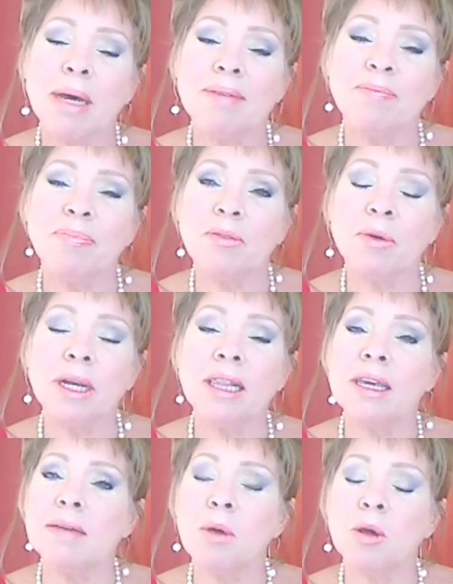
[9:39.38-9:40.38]
But
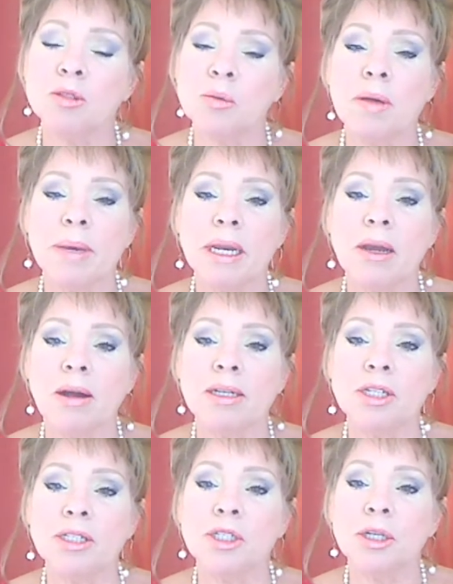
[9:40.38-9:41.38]
really, most women
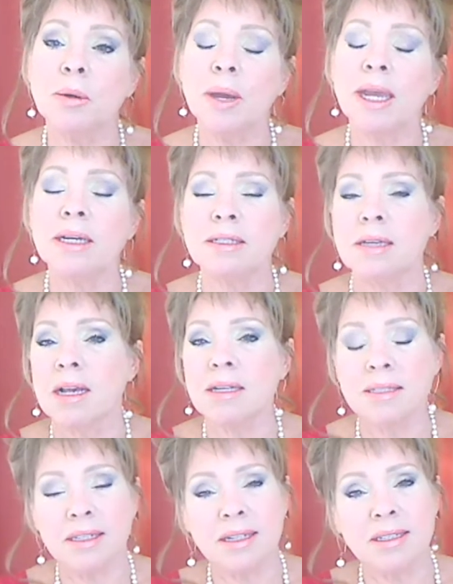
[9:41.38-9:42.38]
are just too
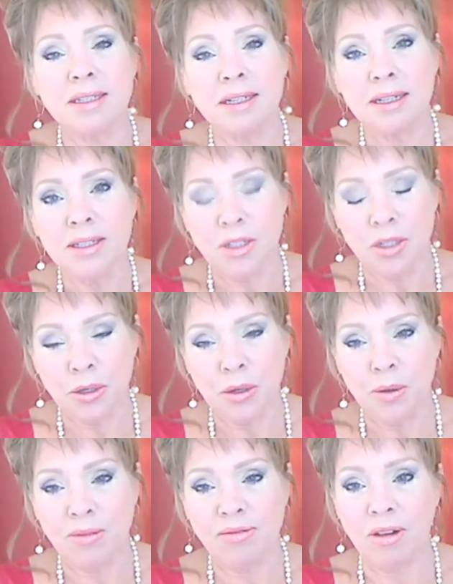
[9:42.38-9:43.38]
exhausted
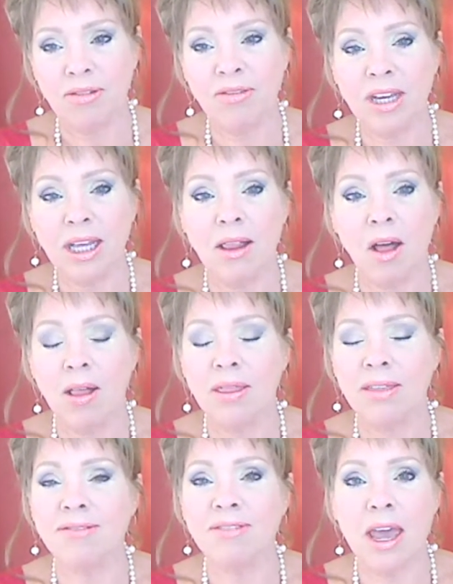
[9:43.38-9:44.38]
to fulfill
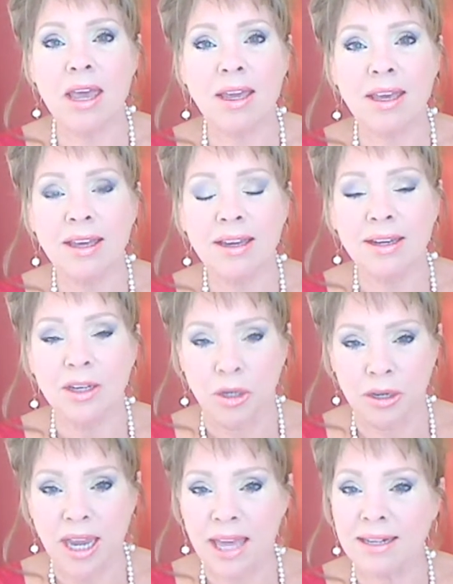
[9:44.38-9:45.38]
all the fake
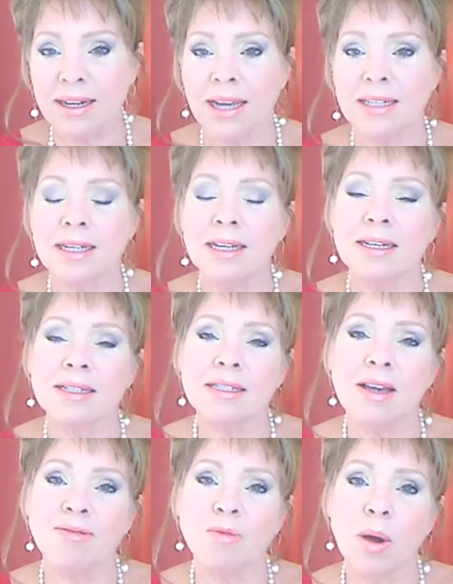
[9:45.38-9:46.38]
created
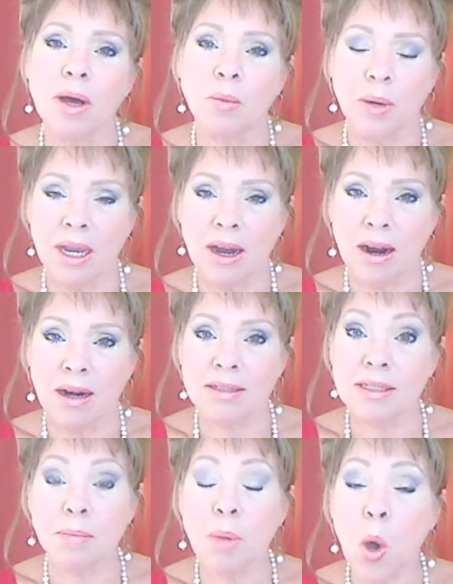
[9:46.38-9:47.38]
ideas of what we
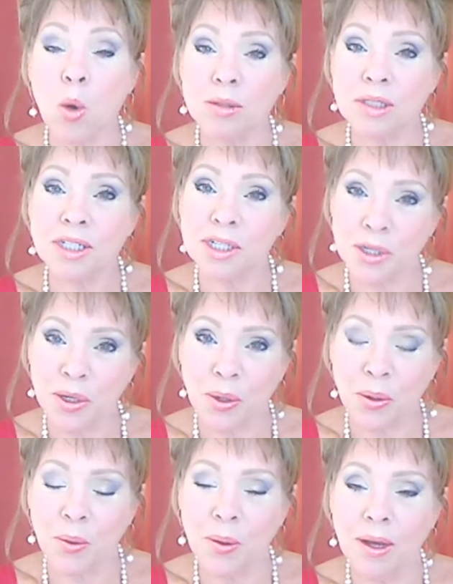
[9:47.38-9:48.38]
are supposed to
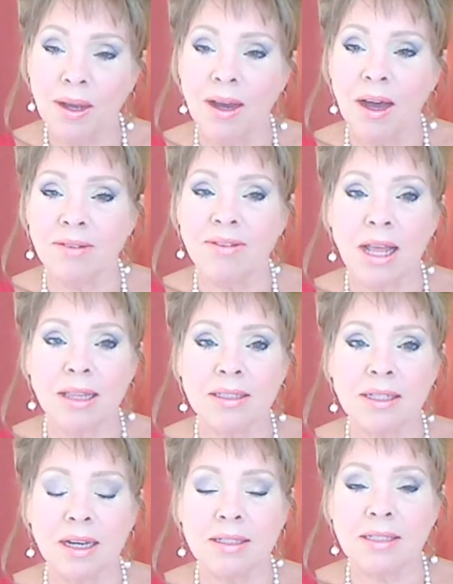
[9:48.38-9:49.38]
do on
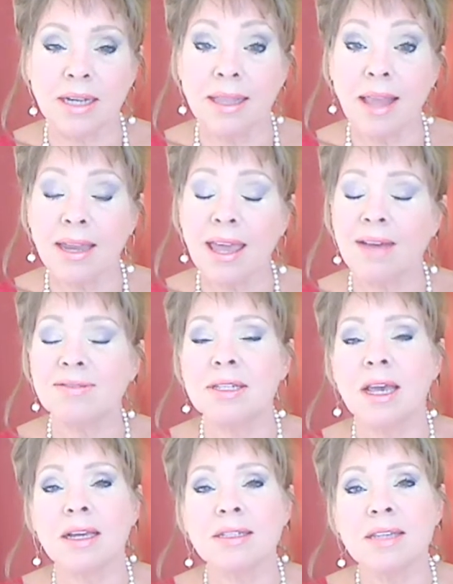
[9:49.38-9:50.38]
Valentine's Day, like have
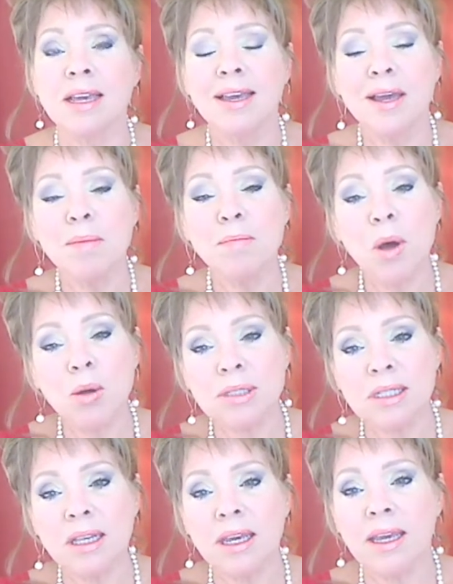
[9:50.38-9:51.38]
sex.
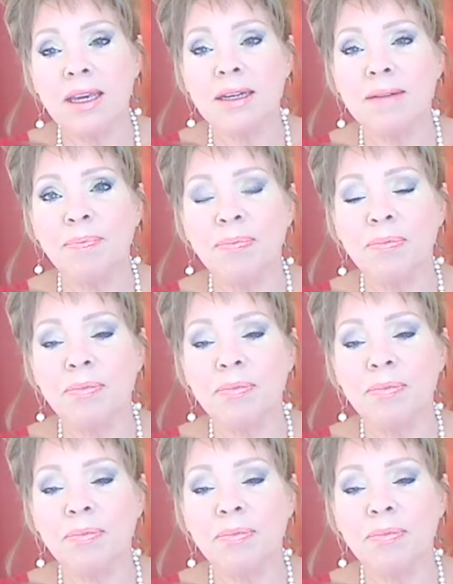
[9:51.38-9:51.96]
Mostly